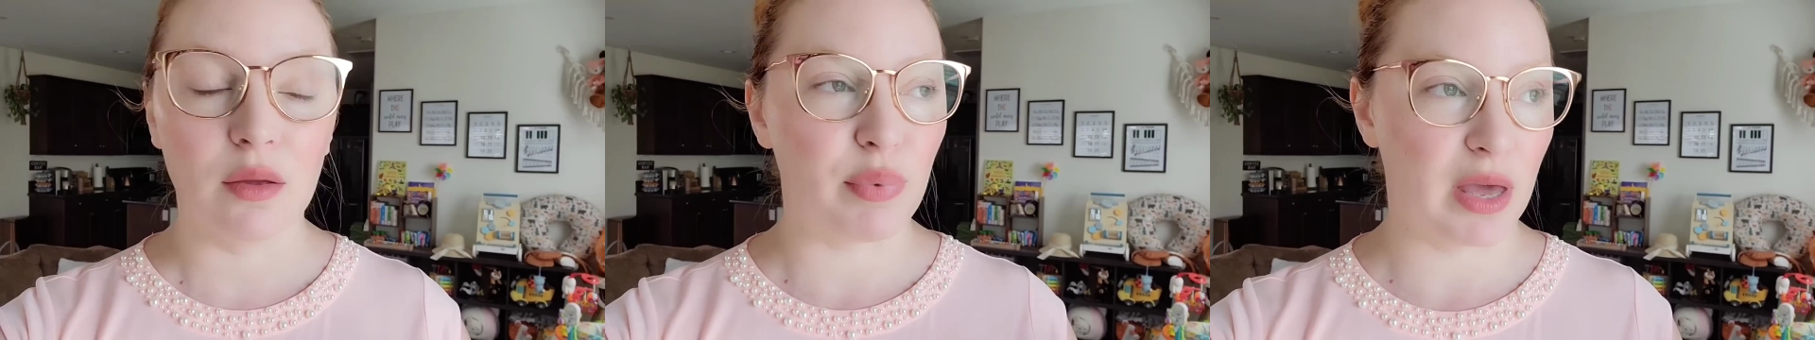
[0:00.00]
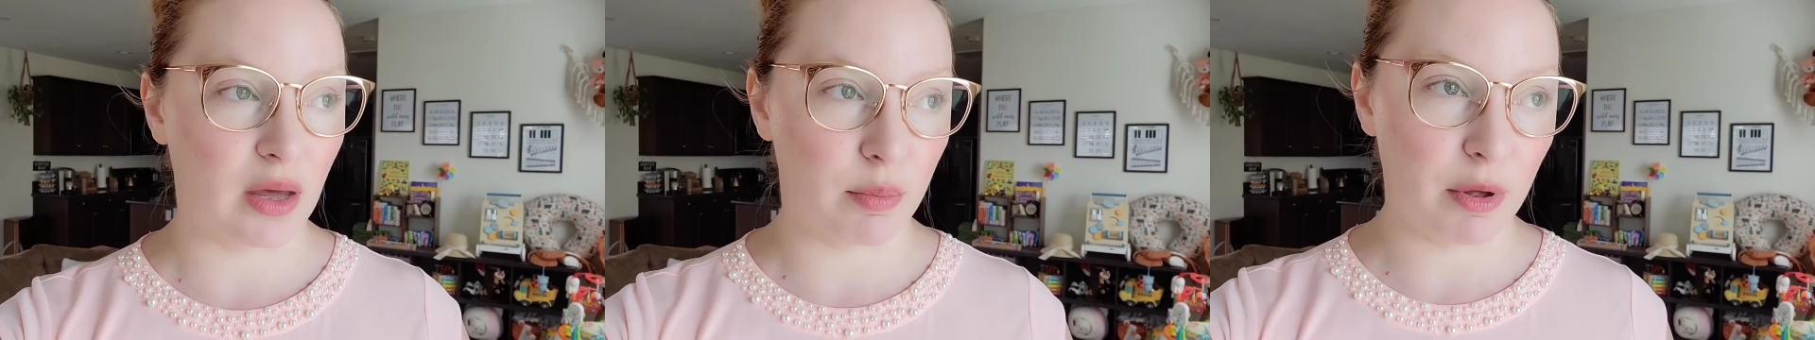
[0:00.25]

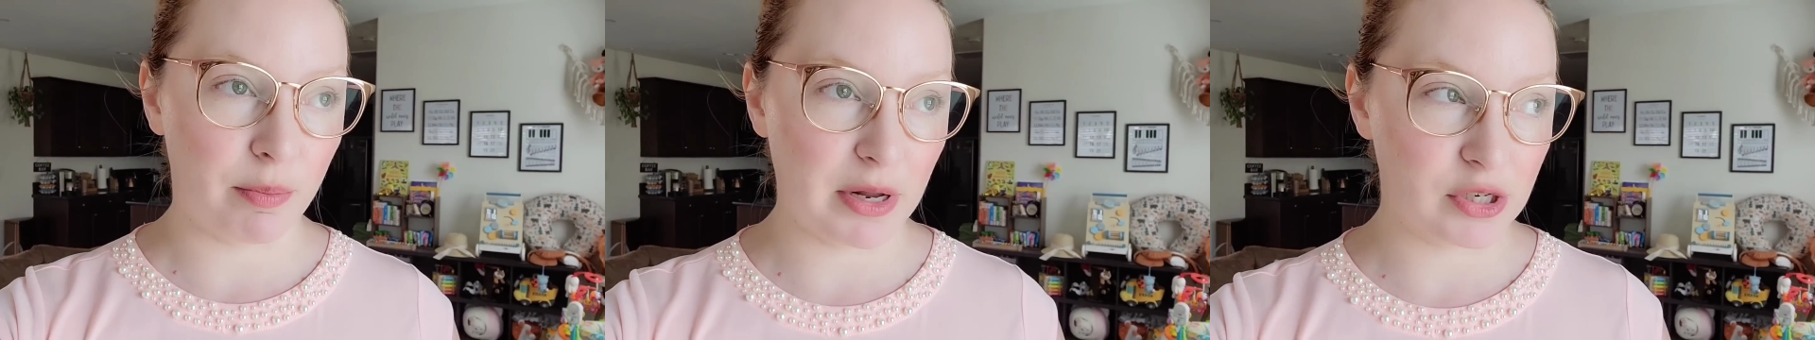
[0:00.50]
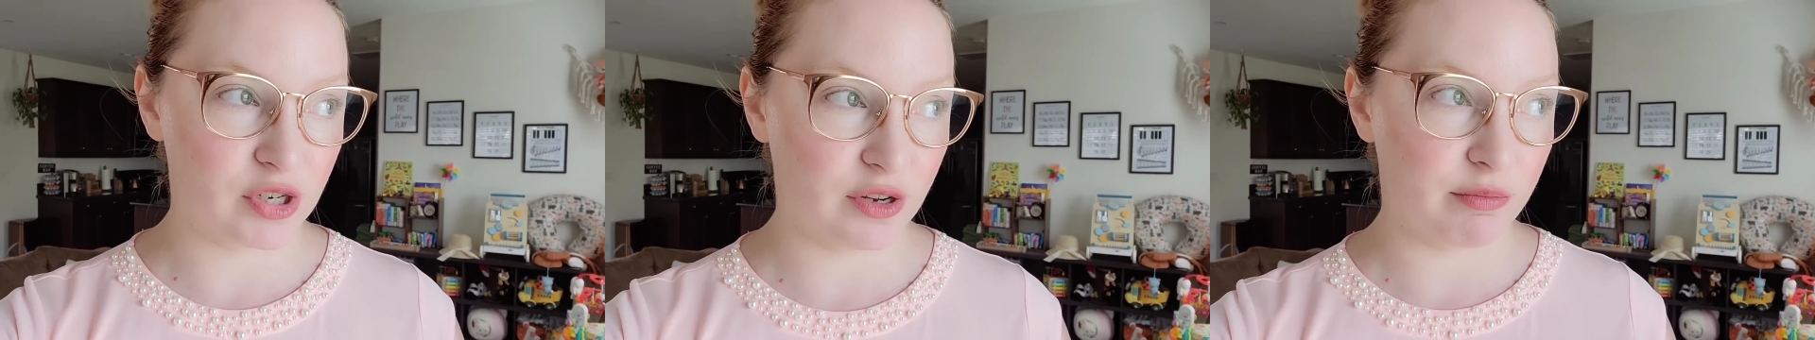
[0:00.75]
pick up a
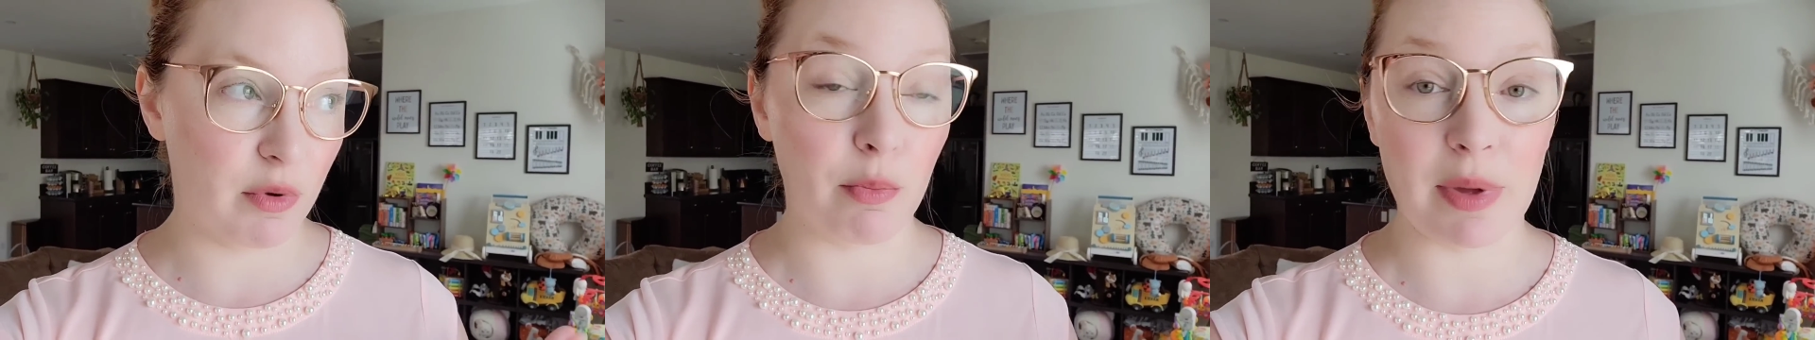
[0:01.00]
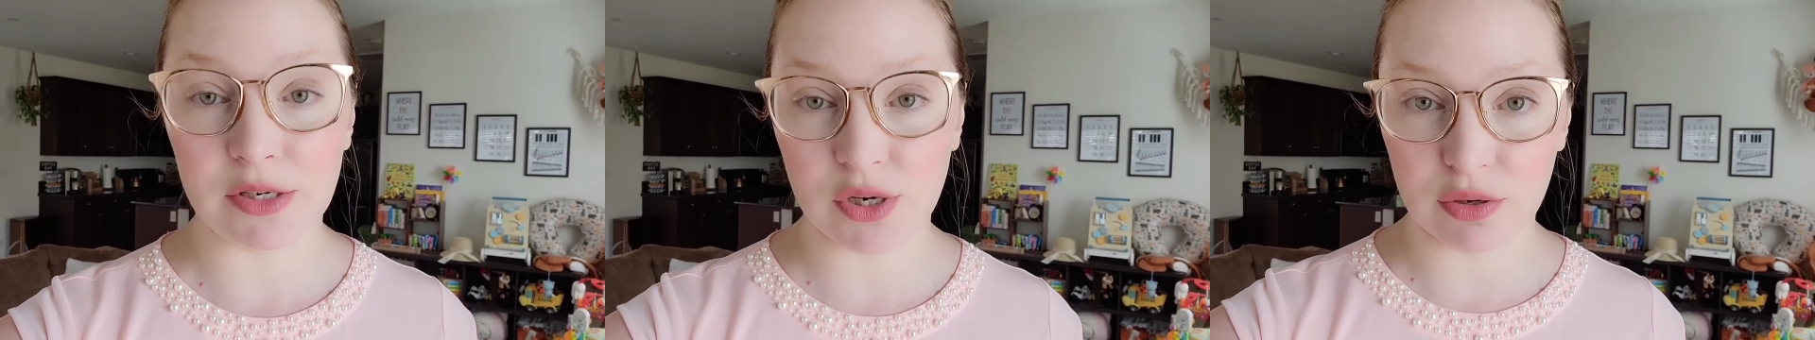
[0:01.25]
bunch of
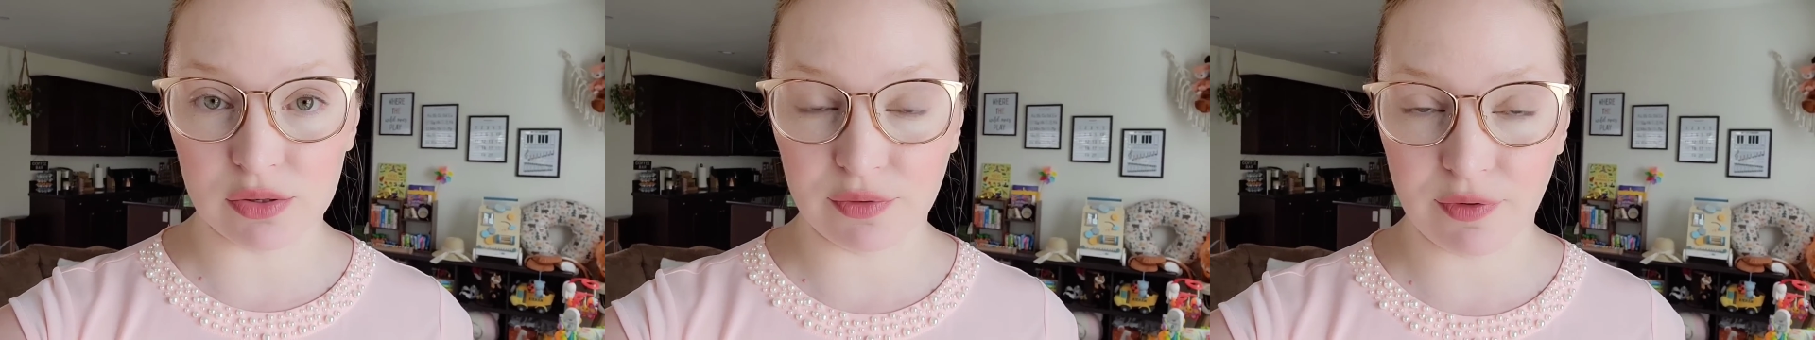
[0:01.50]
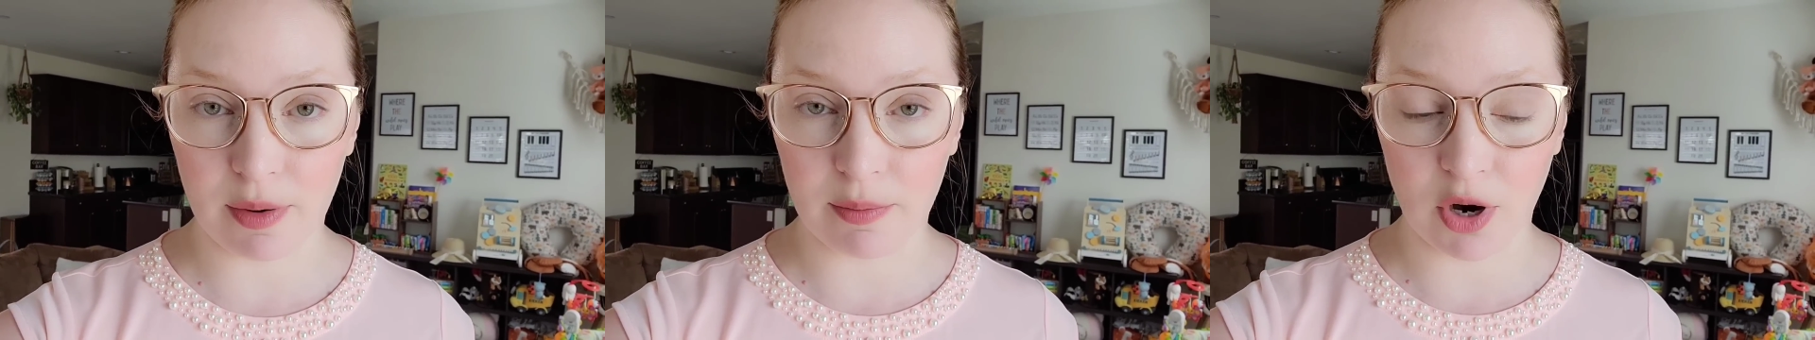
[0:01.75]
mementos
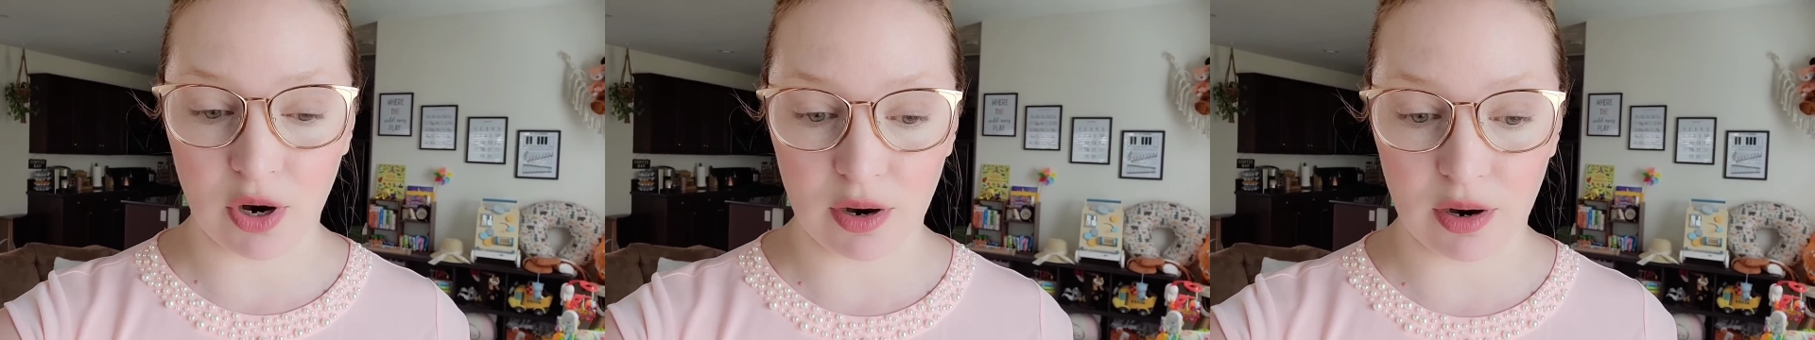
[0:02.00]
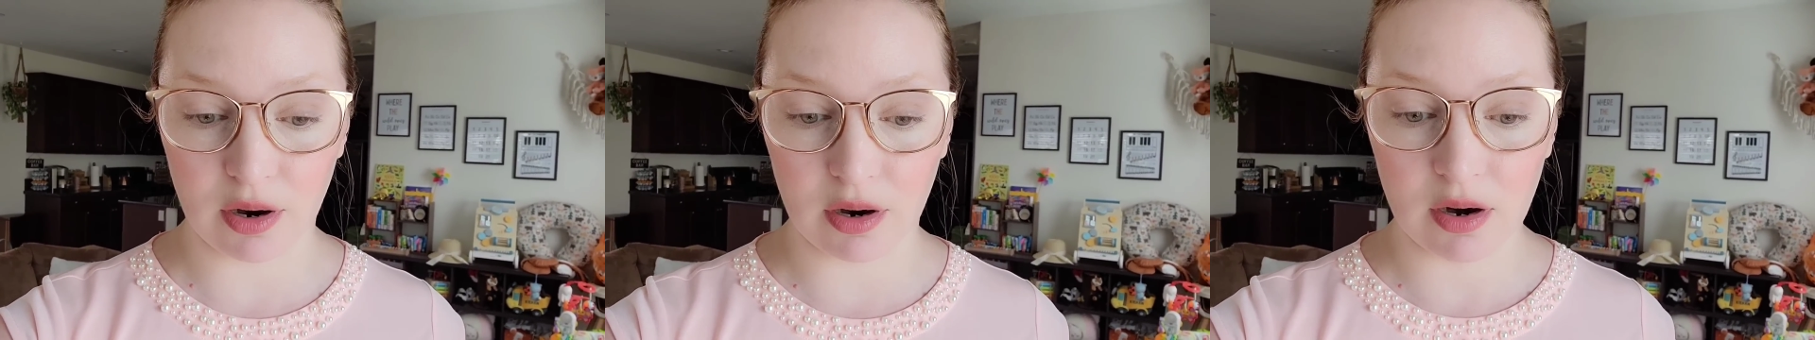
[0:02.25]
from
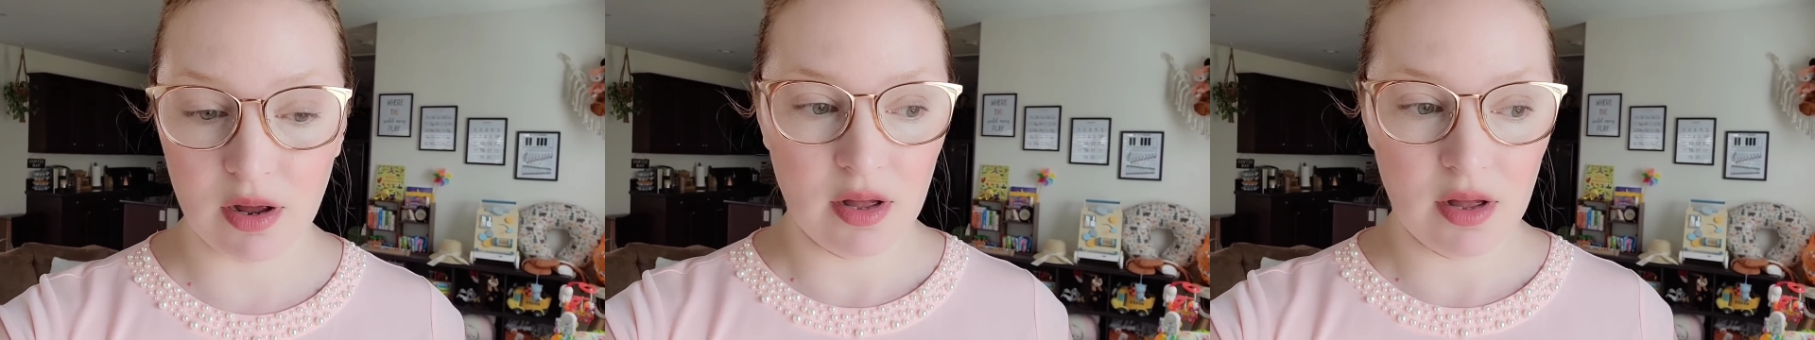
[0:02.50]
her,